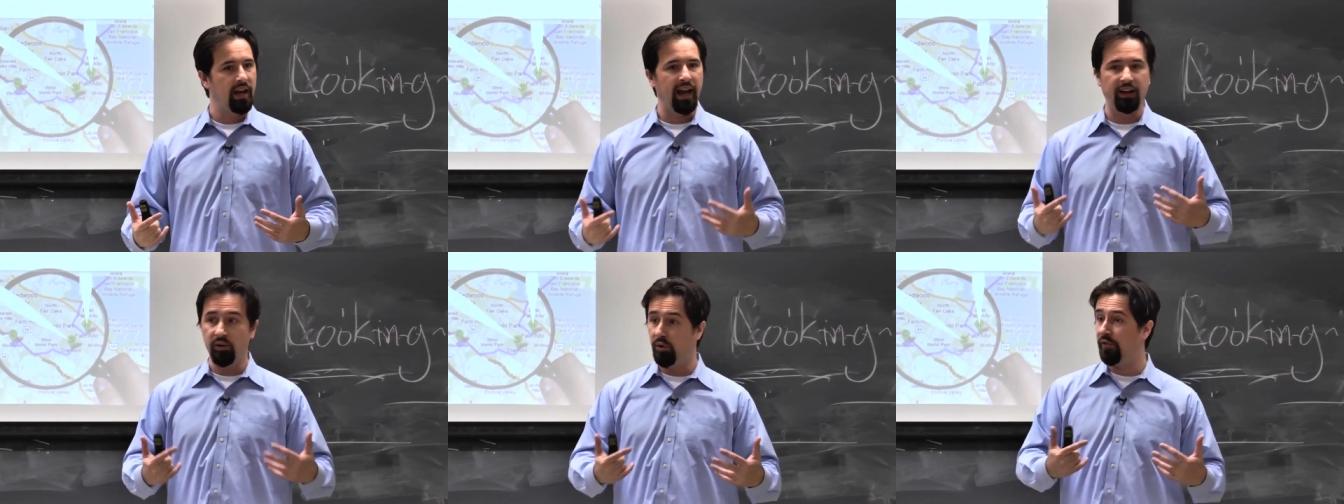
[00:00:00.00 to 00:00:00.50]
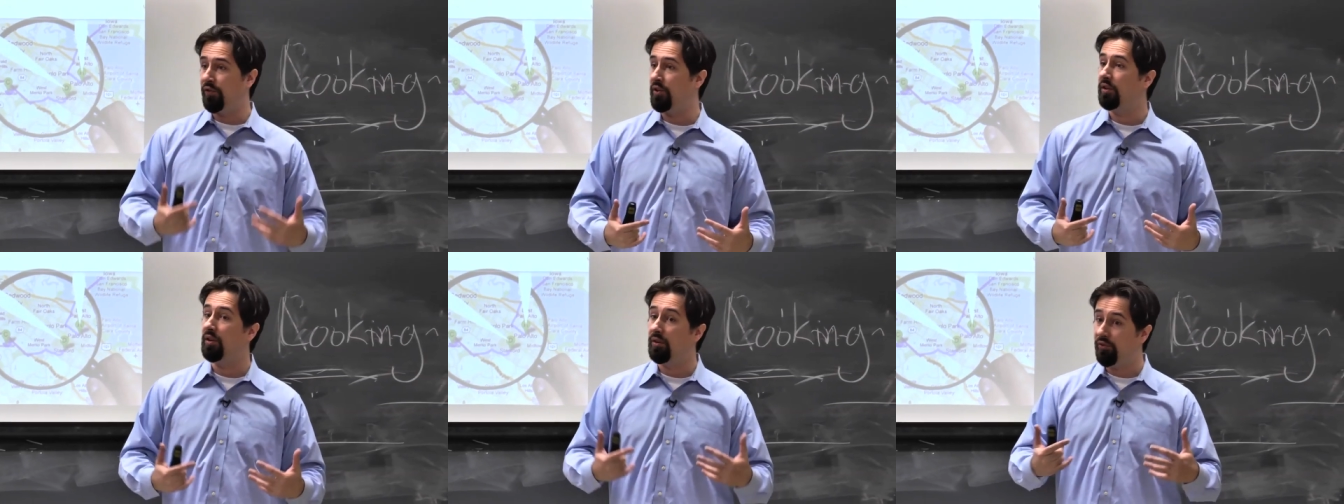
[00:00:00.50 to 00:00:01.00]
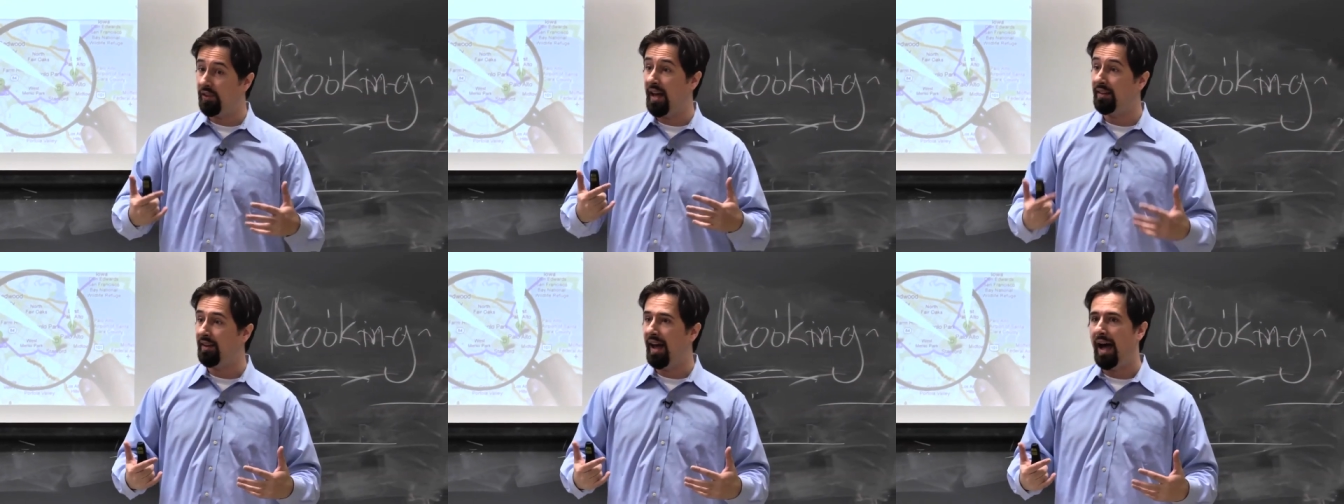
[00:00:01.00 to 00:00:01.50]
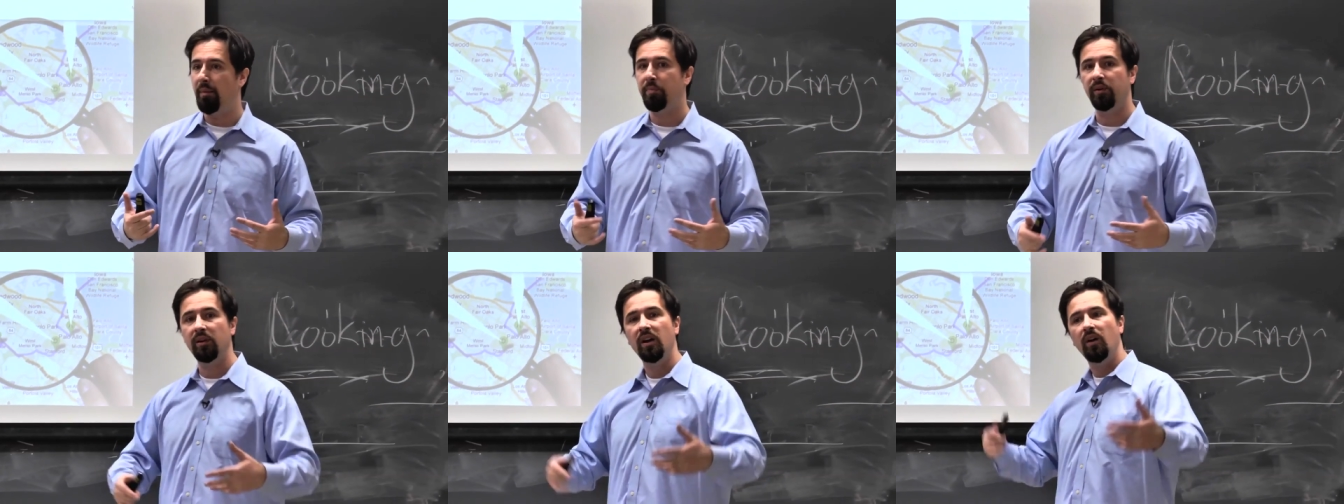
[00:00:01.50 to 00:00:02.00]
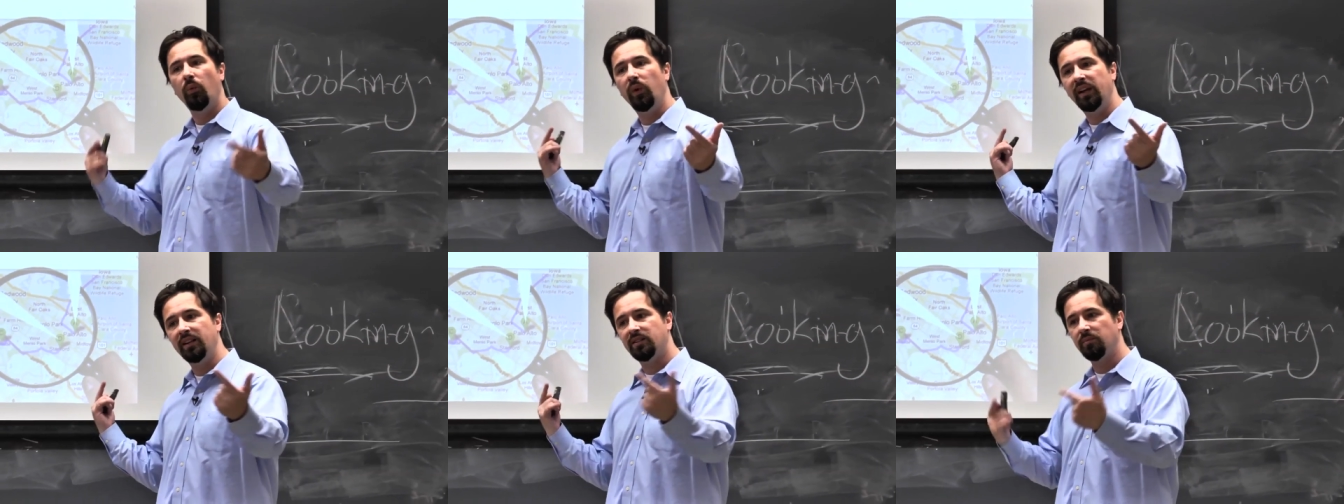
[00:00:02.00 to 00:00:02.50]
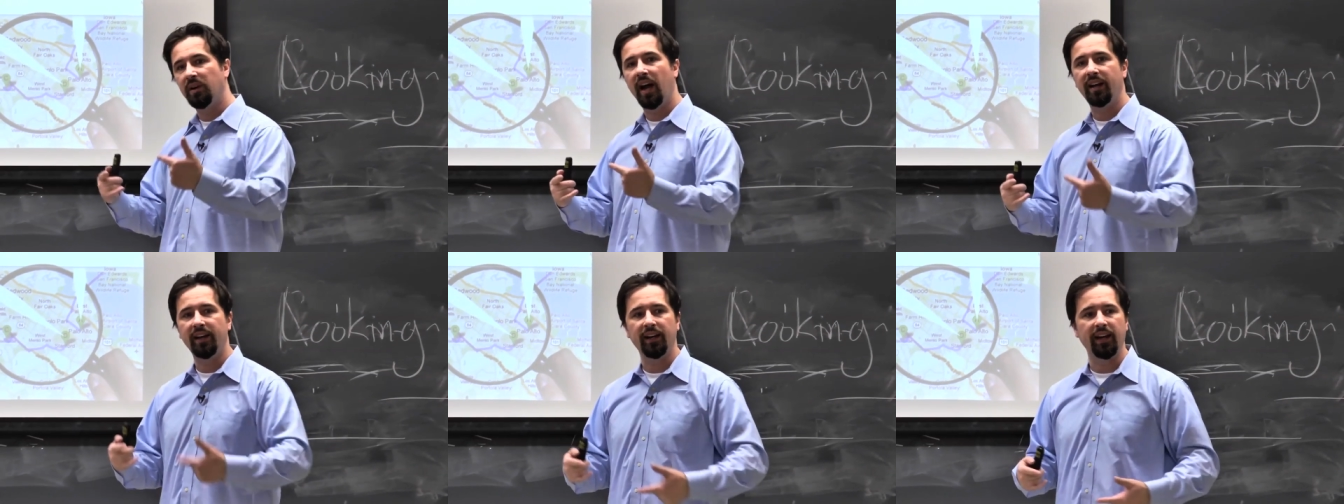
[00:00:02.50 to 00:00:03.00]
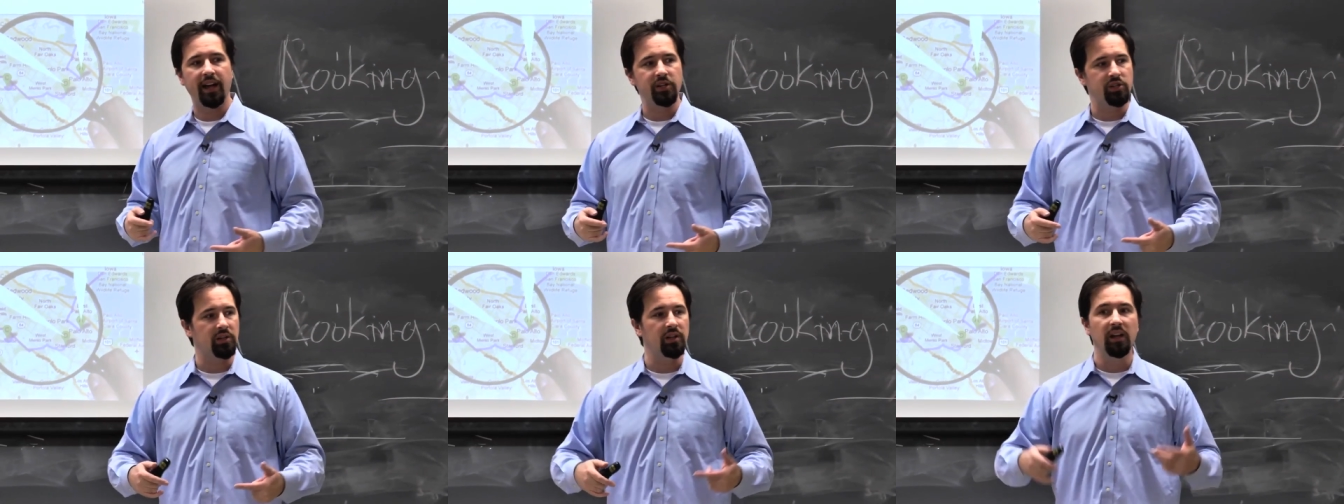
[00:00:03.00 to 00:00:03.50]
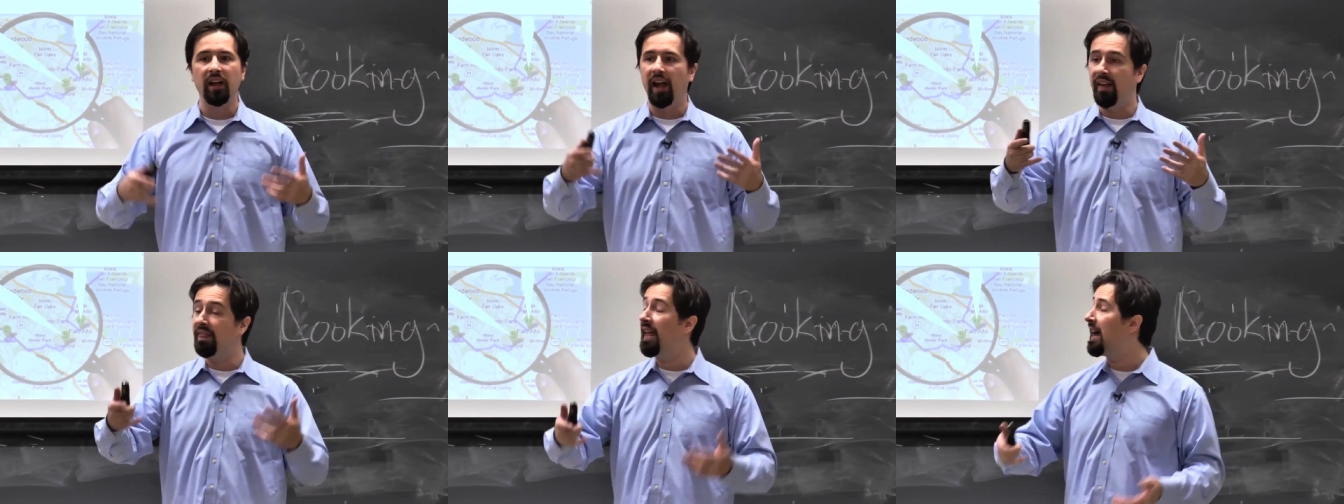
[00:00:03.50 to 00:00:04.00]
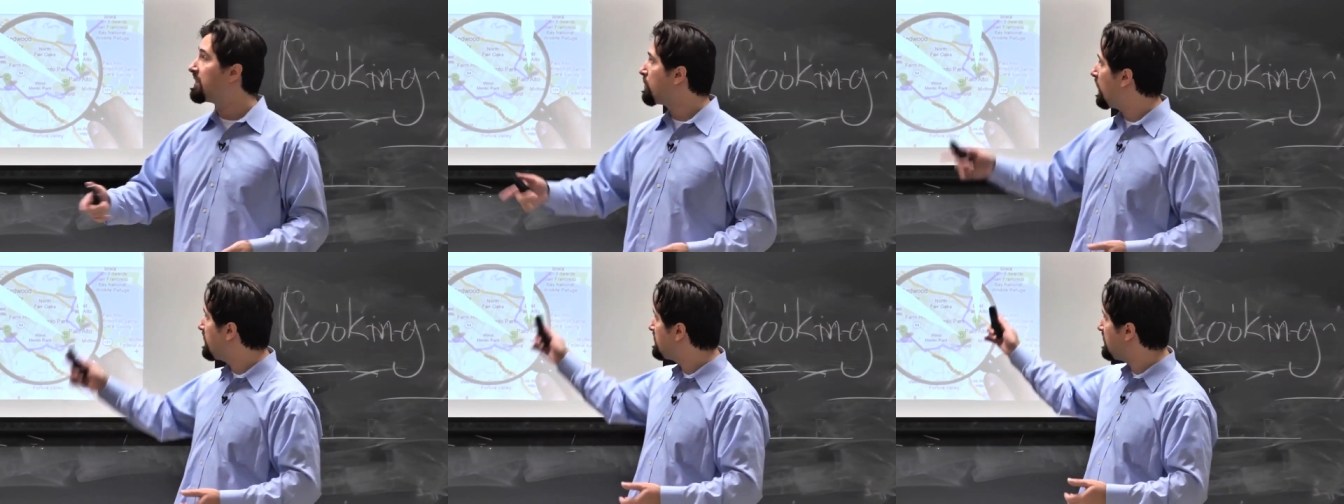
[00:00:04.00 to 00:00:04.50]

And in order for, for that to happen, we need some kind of connection. And that's where